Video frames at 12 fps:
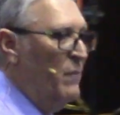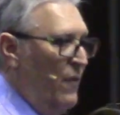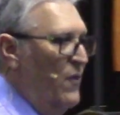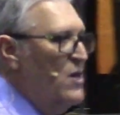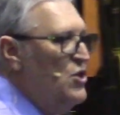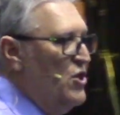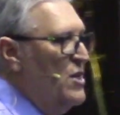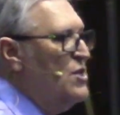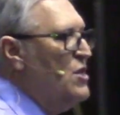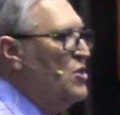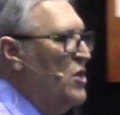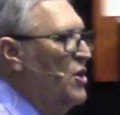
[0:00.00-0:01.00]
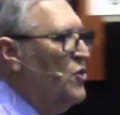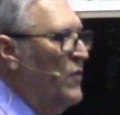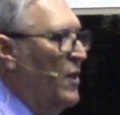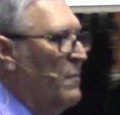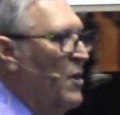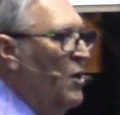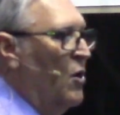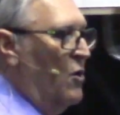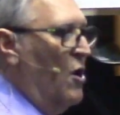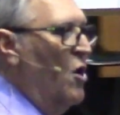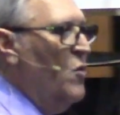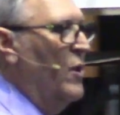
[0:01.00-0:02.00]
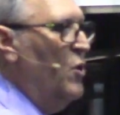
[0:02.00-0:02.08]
But then Jesus said to them, Go